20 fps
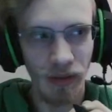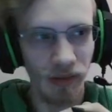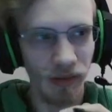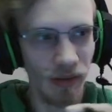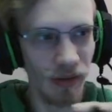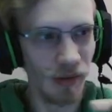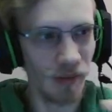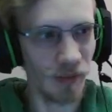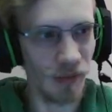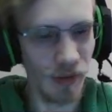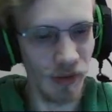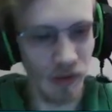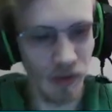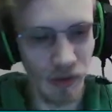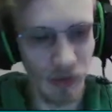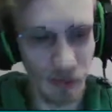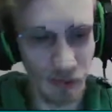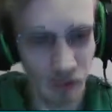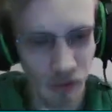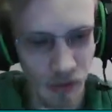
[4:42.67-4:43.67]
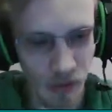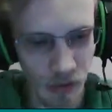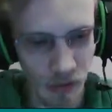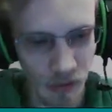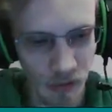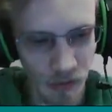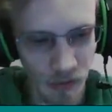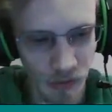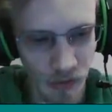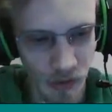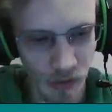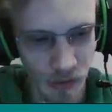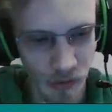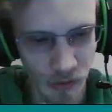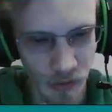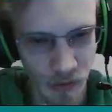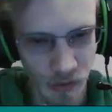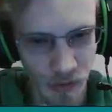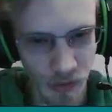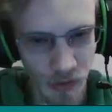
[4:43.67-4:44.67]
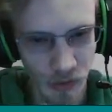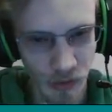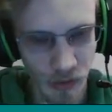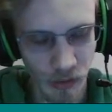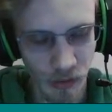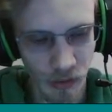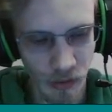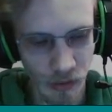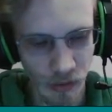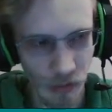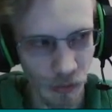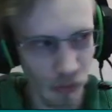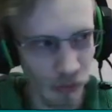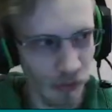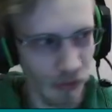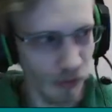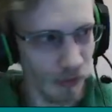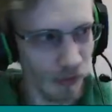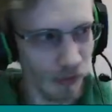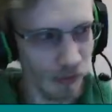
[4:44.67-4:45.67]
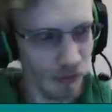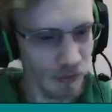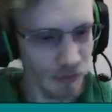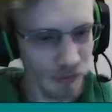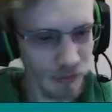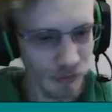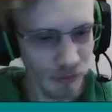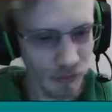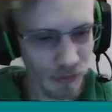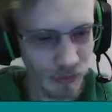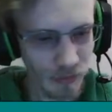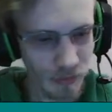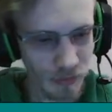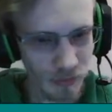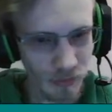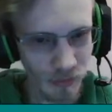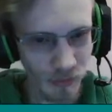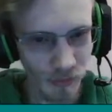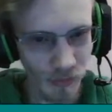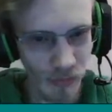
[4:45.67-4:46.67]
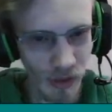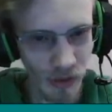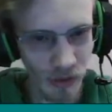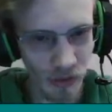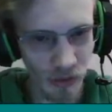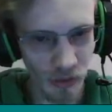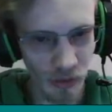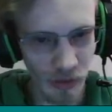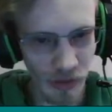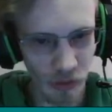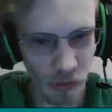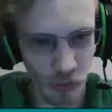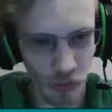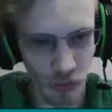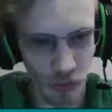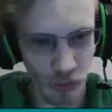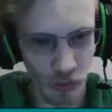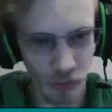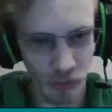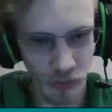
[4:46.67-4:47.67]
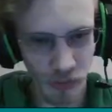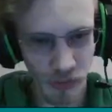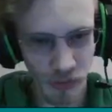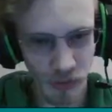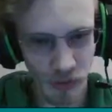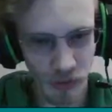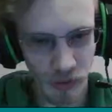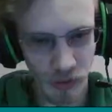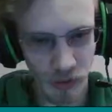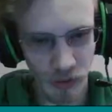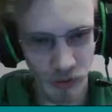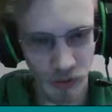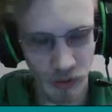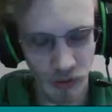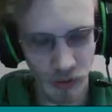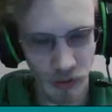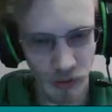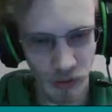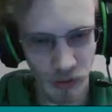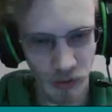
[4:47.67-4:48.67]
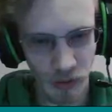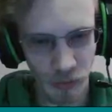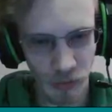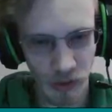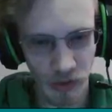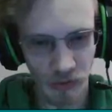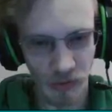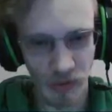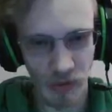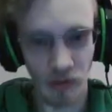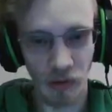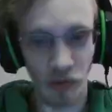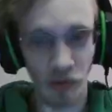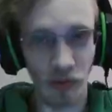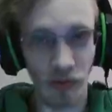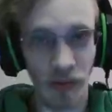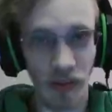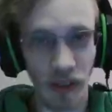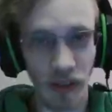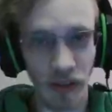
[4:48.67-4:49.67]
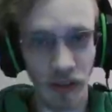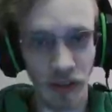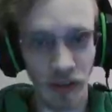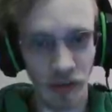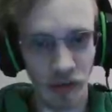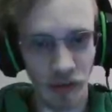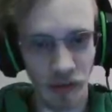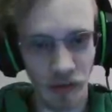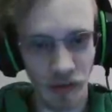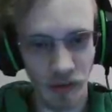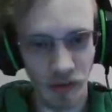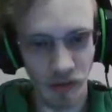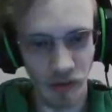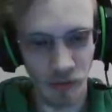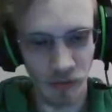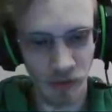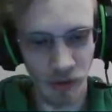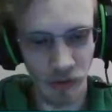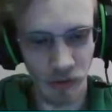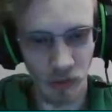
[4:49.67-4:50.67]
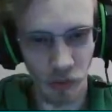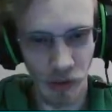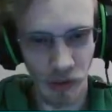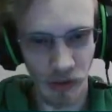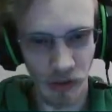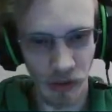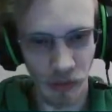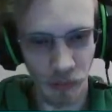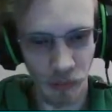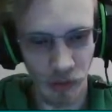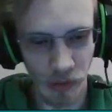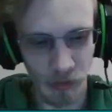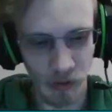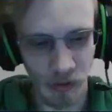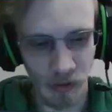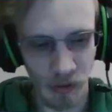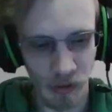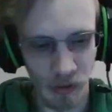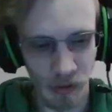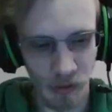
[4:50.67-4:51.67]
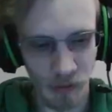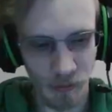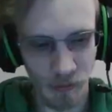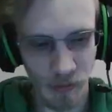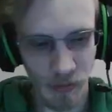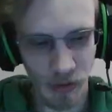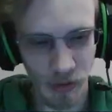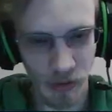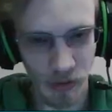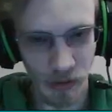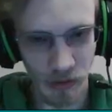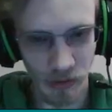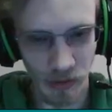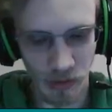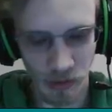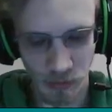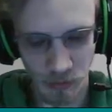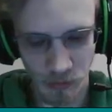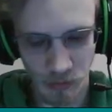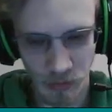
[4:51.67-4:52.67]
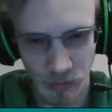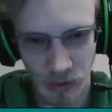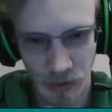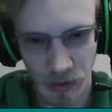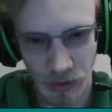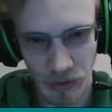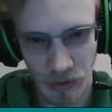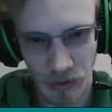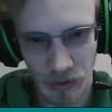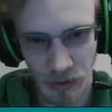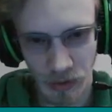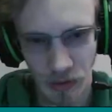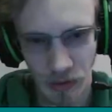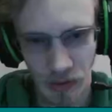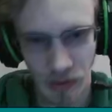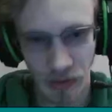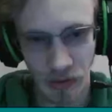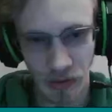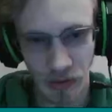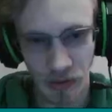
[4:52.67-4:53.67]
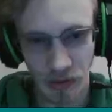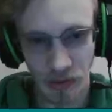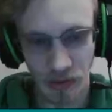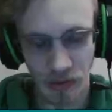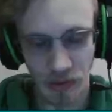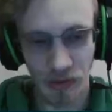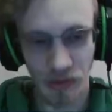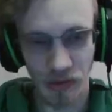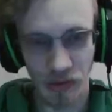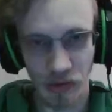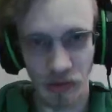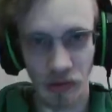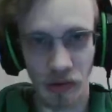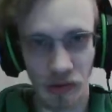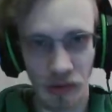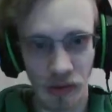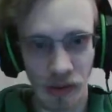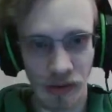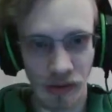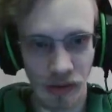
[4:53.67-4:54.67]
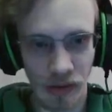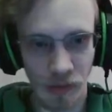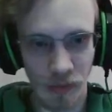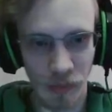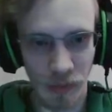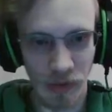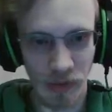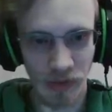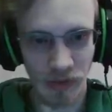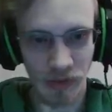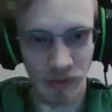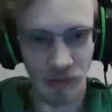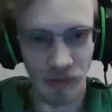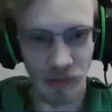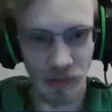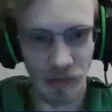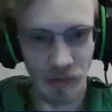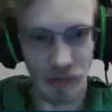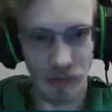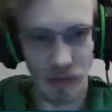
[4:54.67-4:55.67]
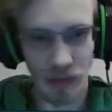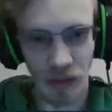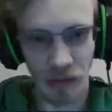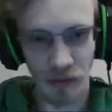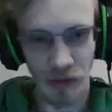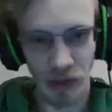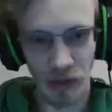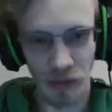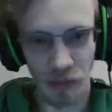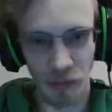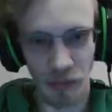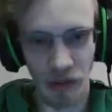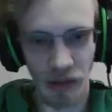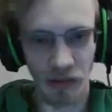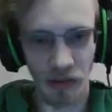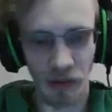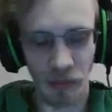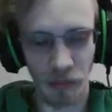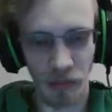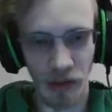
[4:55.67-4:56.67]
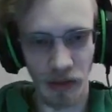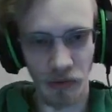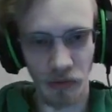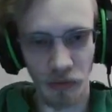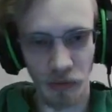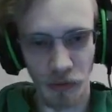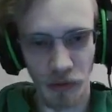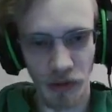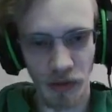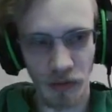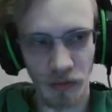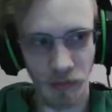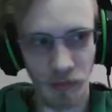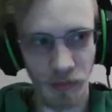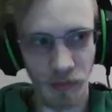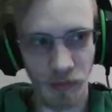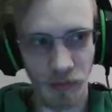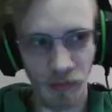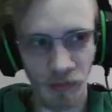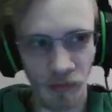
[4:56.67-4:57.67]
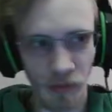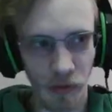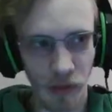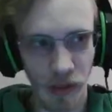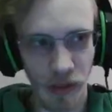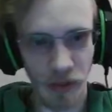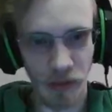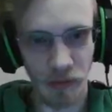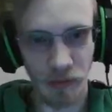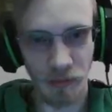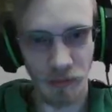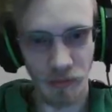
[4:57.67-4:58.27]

so I'll get started with here. So I drew basically the whole thing here of a Twilight puppet here. So this took like a couple months, and I've had a basic base for it already